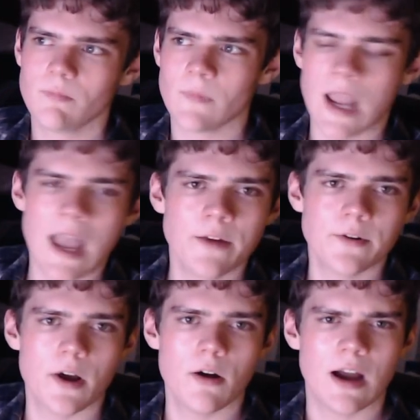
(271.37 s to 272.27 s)
I don't
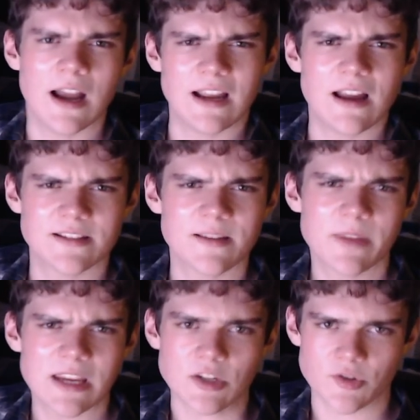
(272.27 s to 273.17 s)
know. I,
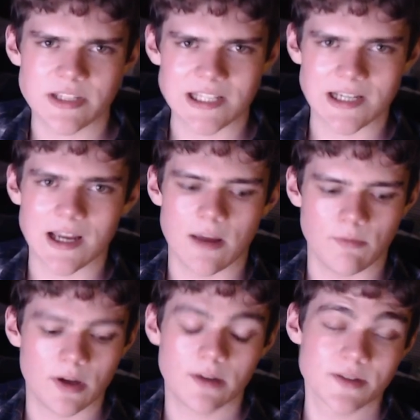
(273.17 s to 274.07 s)
something interesting. I
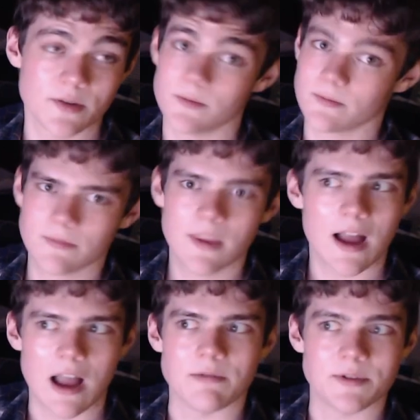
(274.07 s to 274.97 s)
will. So
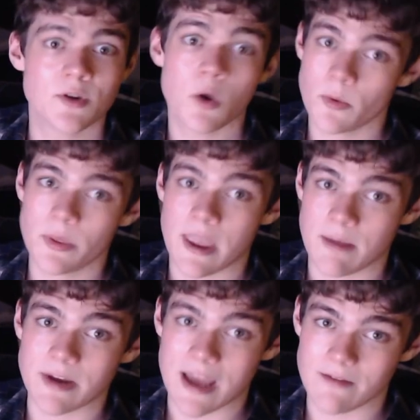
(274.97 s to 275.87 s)
I was told they
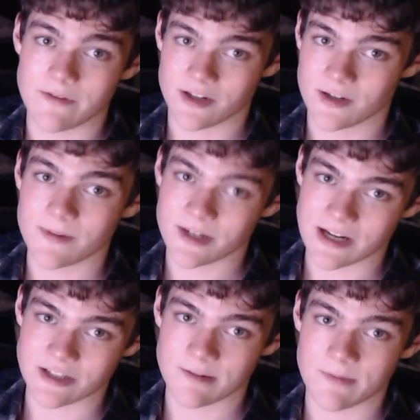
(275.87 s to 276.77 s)
would have hearing
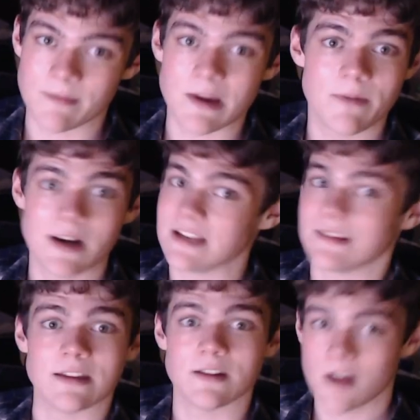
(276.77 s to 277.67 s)
protection by my buddy.
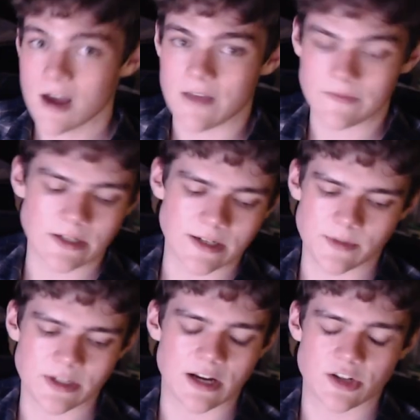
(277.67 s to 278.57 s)
They did not have hearing
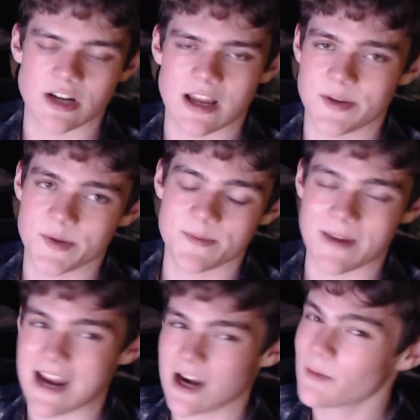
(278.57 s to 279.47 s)
protection. I used
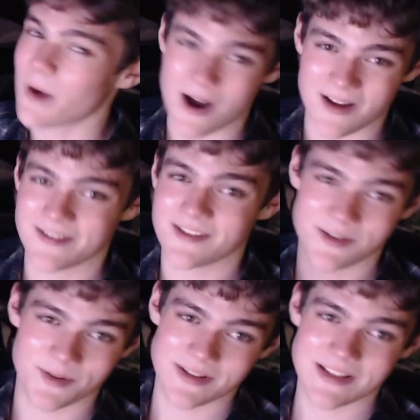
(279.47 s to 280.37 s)
my AirPods on
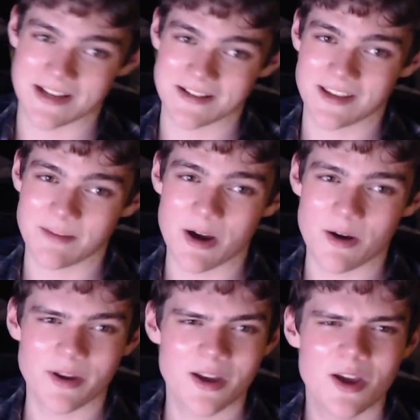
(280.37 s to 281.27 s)
noise canceling
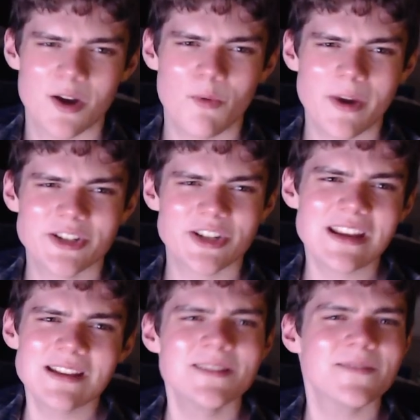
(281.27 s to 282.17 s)
mode, which
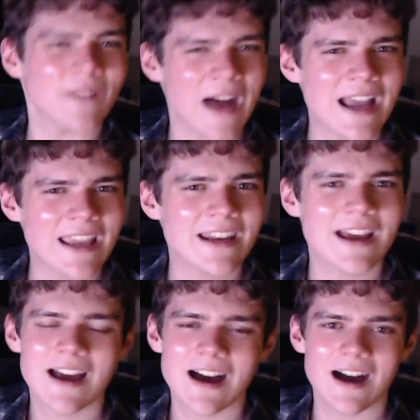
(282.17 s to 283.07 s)
is fine.
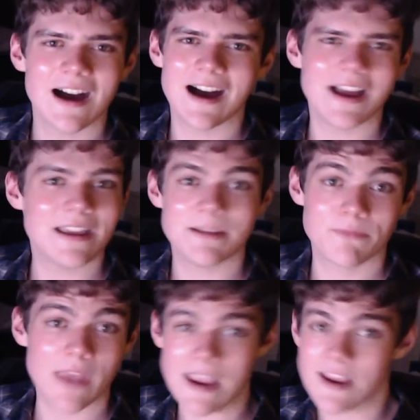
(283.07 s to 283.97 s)
Uh,
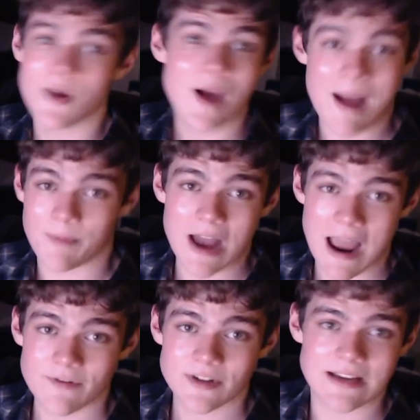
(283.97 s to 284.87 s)
it you know Apple
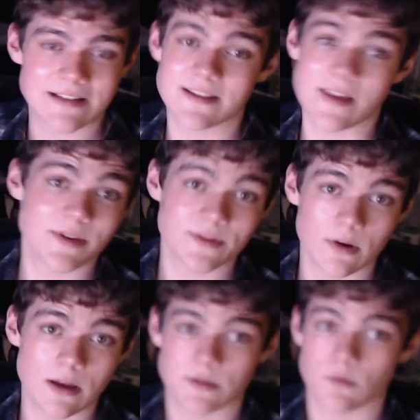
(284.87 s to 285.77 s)
advertises them as
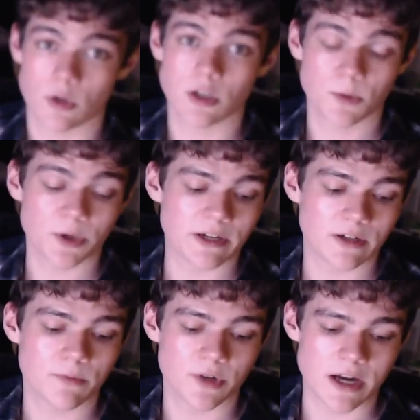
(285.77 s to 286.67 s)
as workable
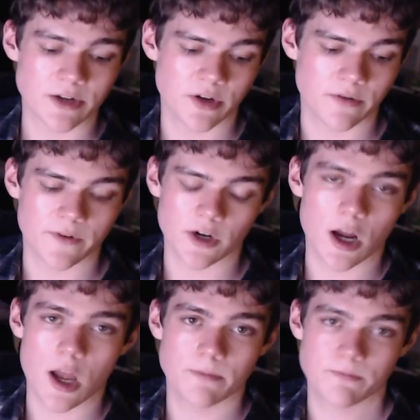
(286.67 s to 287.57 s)
hearing protection for
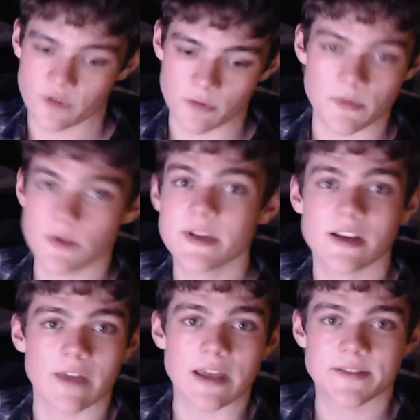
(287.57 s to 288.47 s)
uh, for music
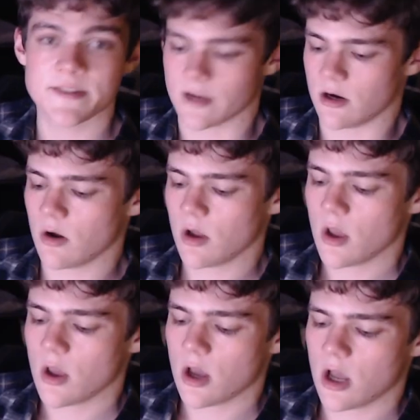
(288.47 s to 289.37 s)
events. So
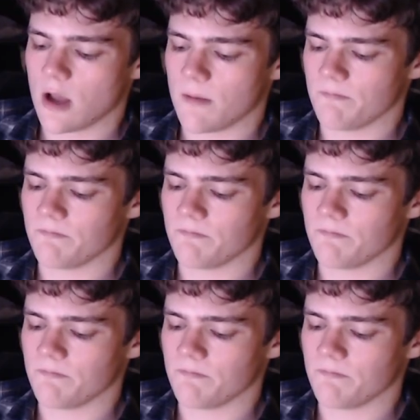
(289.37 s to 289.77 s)
um,